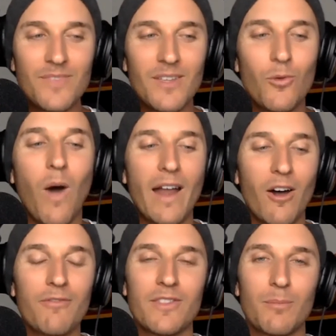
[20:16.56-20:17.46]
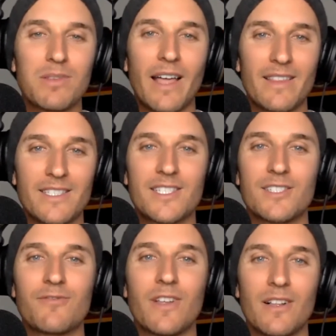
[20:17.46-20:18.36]
quite often the playlist
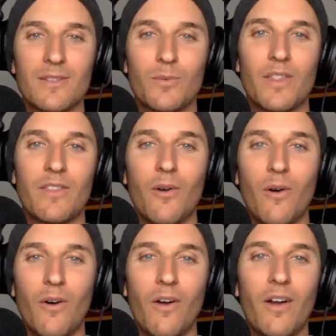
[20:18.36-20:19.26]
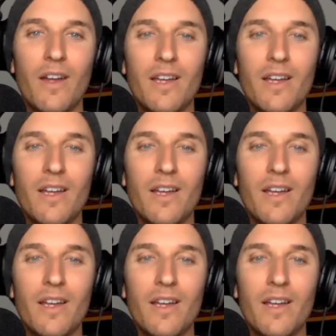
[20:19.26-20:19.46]
is filled with your